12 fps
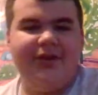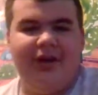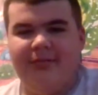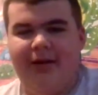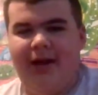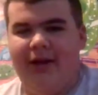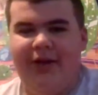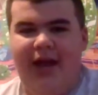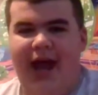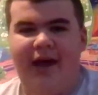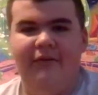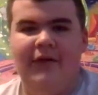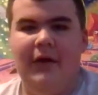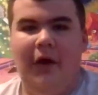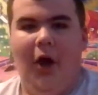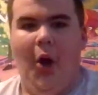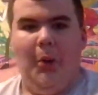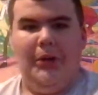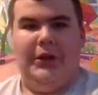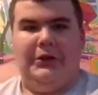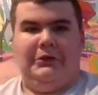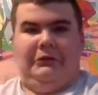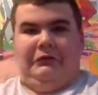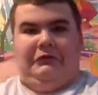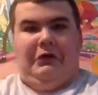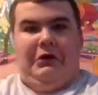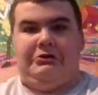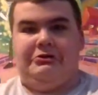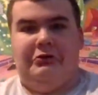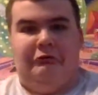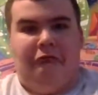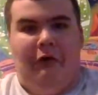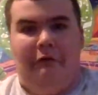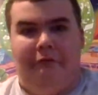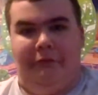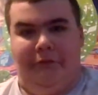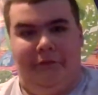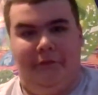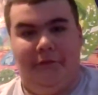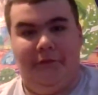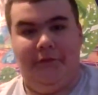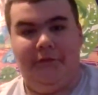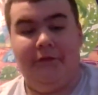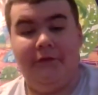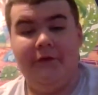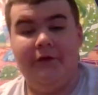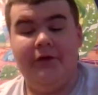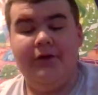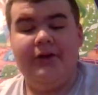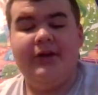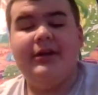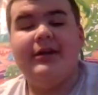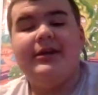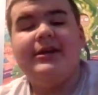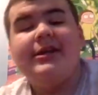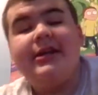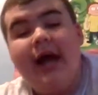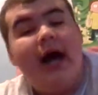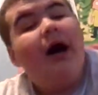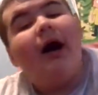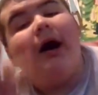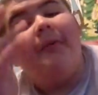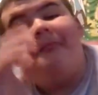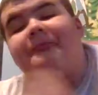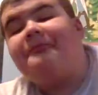talking about how they have, sexual references. Yeah,